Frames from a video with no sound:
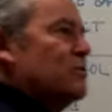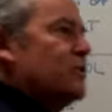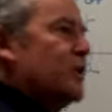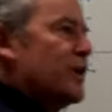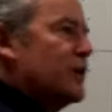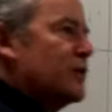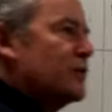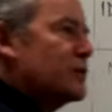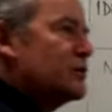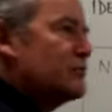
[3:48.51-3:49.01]

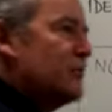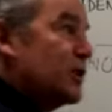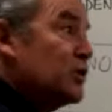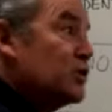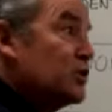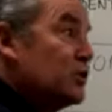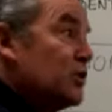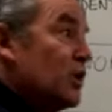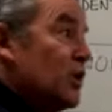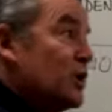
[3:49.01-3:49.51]
no
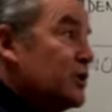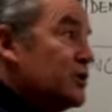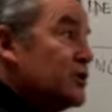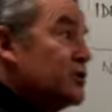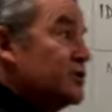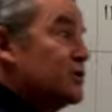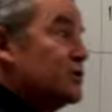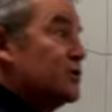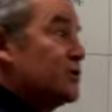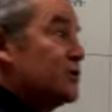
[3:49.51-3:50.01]
special
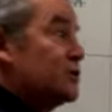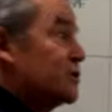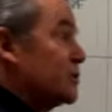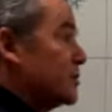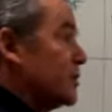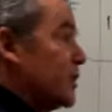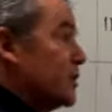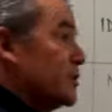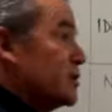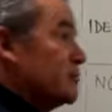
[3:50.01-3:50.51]

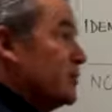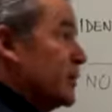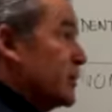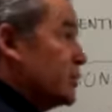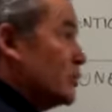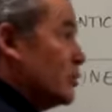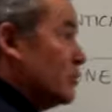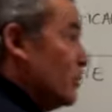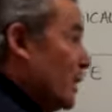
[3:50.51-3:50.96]
licenses, no special